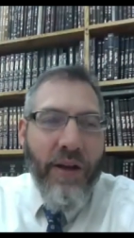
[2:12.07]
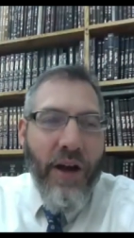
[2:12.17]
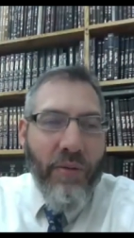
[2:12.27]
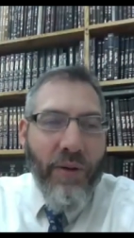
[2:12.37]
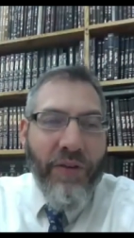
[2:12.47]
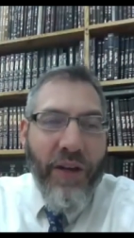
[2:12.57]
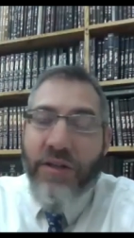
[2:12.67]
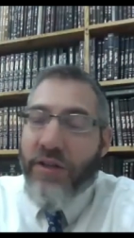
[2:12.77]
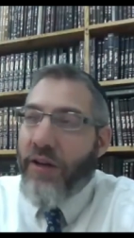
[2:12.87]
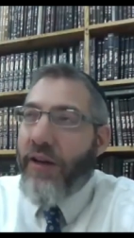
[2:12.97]
Rav
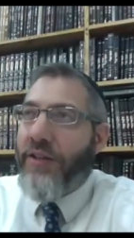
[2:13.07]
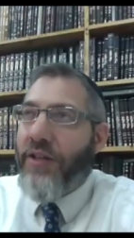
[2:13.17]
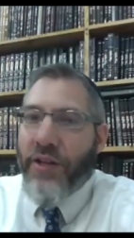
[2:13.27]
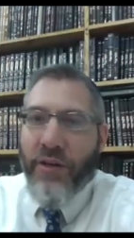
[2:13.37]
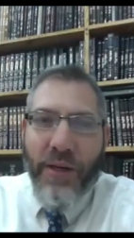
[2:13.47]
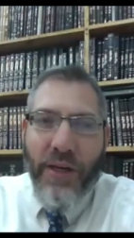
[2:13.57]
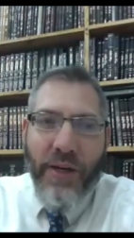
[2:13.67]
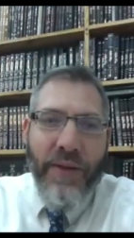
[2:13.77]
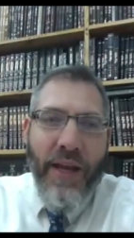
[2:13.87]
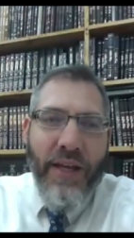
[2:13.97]
Chisda has another
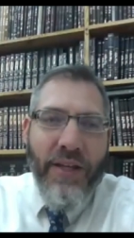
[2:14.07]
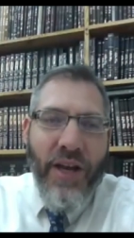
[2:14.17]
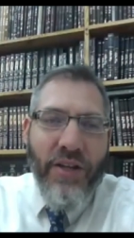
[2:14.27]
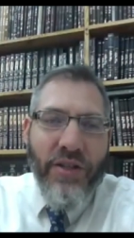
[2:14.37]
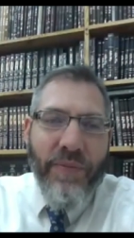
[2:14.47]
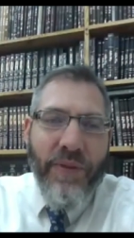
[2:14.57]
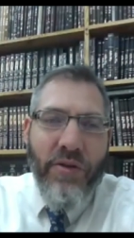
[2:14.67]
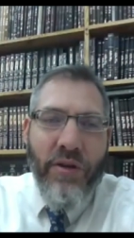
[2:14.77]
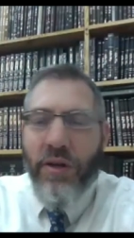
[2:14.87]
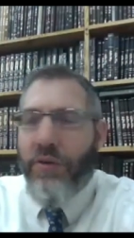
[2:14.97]
opinion. He says
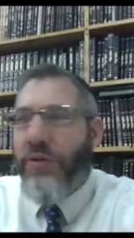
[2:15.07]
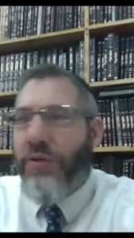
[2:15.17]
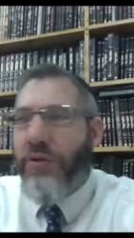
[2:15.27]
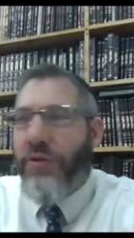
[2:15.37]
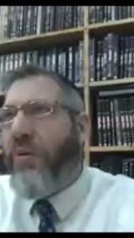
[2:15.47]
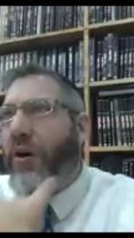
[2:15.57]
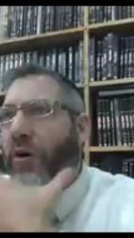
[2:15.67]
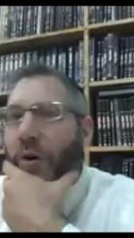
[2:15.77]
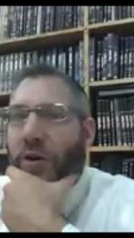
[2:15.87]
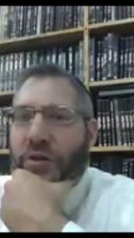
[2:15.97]
you could use the
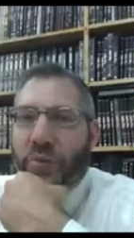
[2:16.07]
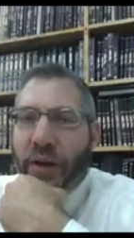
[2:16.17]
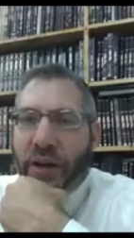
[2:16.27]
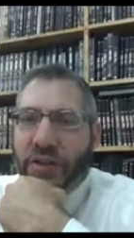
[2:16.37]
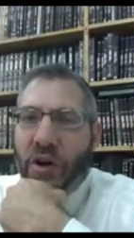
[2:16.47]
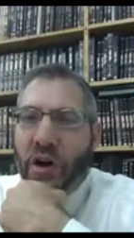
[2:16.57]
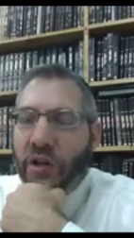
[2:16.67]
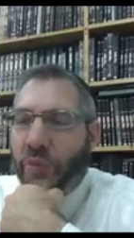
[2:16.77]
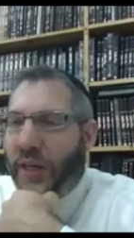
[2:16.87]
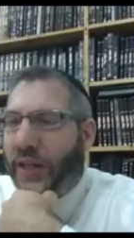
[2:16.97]
subpar oils and wicks
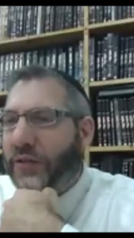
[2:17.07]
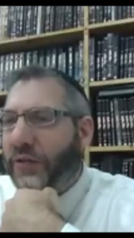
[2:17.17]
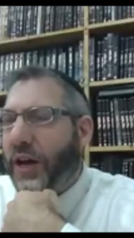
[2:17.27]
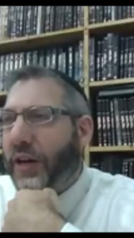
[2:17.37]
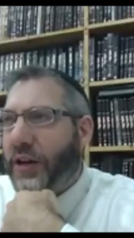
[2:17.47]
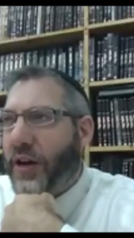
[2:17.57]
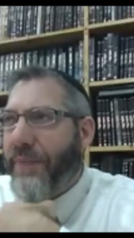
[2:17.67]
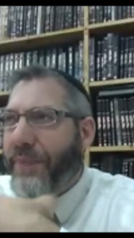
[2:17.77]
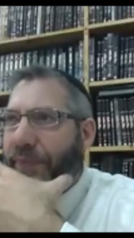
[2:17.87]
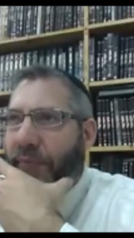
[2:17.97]
on the weekdays of Hanukkah,
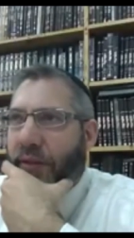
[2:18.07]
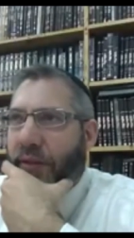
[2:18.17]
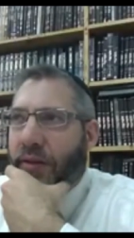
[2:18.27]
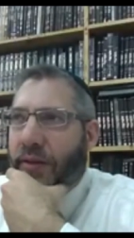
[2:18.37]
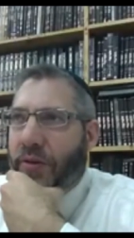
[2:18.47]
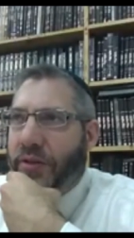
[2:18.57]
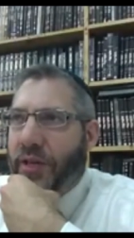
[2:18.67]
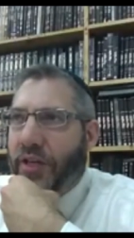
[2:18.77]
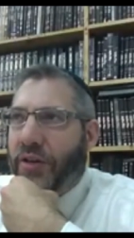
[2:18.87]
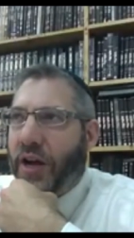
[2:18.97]
because
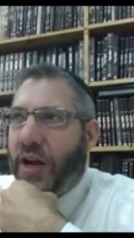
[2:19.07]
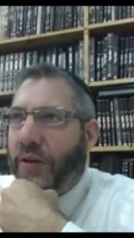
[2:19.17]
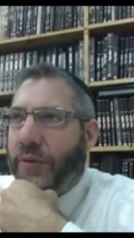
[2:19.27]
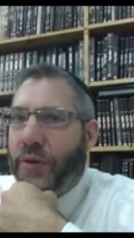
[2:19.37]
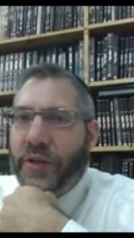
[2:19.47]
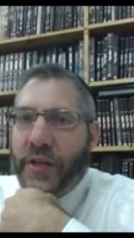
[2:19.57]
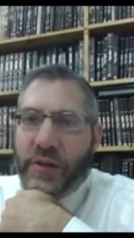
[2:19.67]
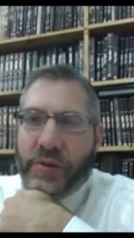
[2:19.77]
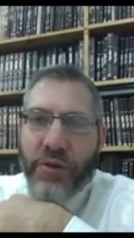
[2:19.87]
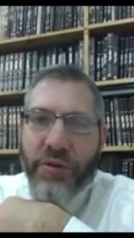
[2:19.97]
indeed you're not
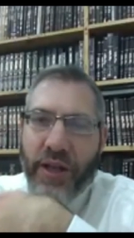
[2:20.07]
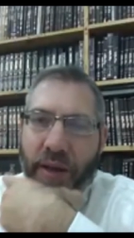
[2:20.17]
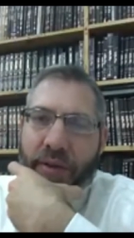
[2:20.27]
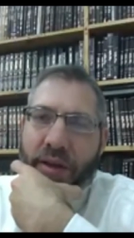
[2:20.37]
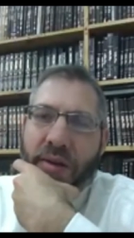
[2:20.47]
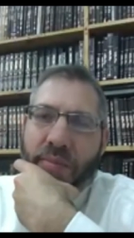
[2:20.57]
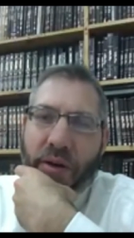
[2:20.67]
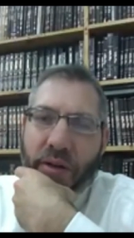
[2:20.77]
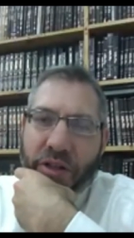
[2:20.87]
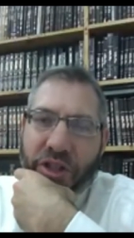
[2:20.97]
using them.
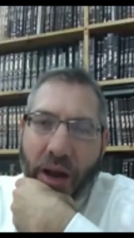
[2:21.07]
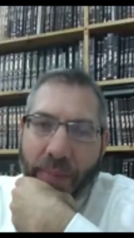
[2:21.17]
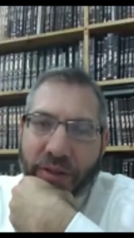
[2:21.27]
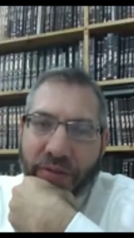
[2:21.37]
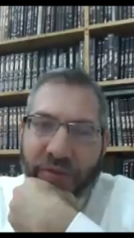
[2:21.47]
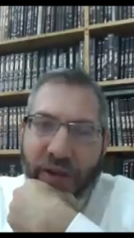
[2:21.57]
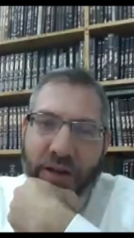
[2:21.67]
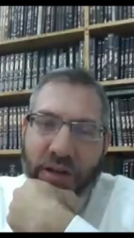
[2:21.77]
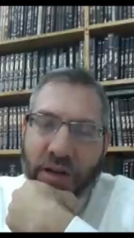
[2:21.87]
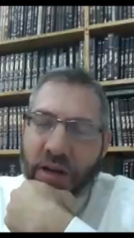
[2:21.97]
But the Shabbos of
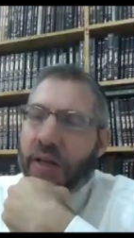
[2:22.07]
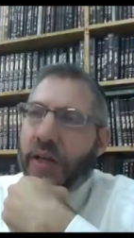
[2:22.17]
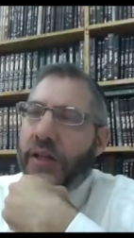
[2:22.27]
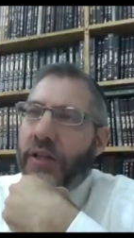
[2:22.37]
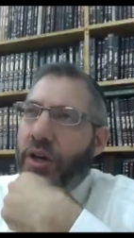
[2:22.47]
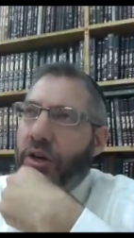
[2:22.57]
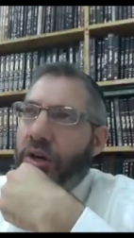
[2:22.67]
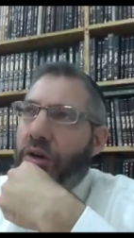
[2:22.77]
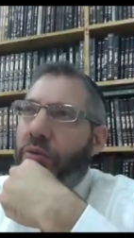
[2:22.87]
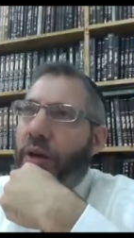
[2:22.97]
Hanukkah,
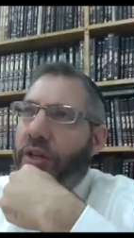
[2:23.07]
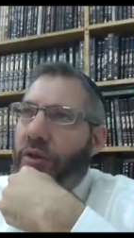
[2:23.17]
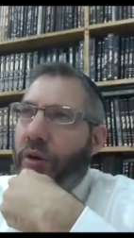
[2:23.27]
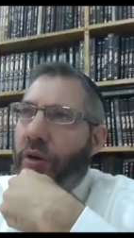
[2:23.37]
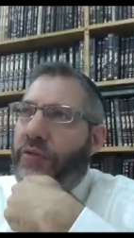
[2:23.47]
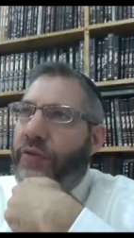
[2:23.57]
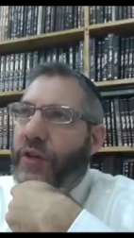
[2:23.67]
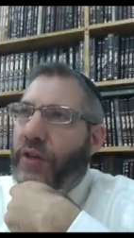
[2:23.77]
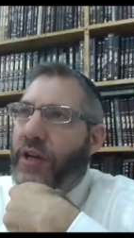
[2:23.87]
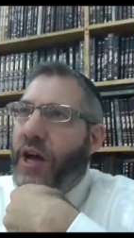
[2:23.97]
your wicks and oils for
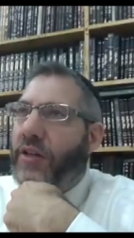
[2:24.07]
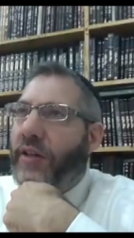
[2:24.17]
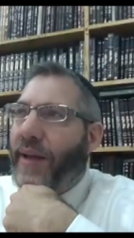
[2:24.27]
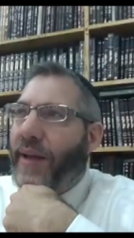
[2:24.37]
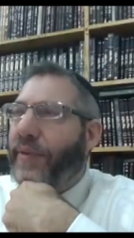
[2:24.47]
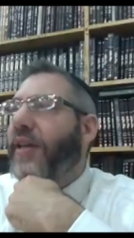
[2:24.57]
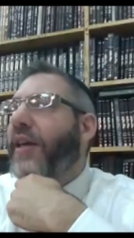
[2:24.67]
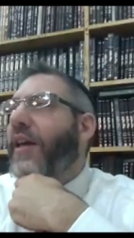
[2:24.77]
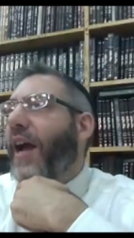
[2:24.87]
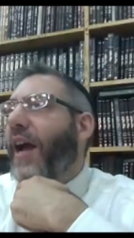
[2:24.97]
your Hanukkah lamp
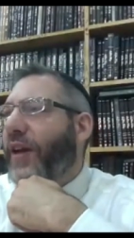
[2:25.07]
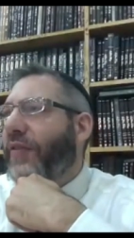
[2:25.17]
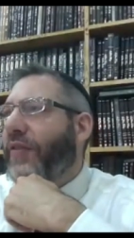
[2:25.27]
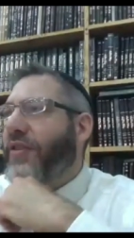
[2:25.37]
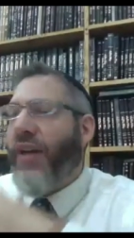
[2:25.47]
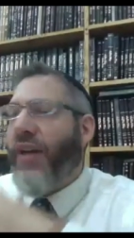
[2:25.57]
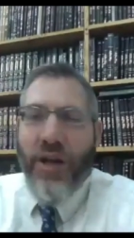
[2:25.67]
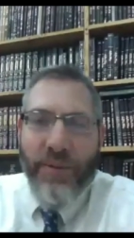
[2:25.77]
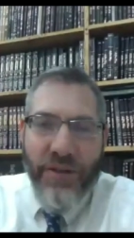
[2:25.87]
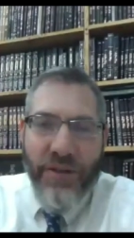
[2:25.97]
have to have the same
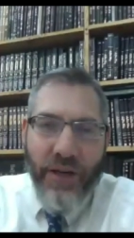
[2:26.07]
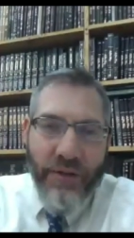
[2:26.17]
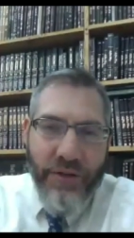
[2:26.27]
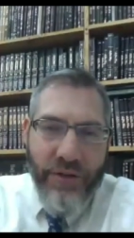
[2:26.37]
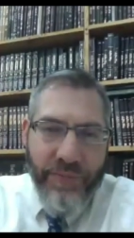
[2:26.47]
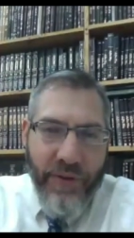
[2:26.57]
Shabbos standards.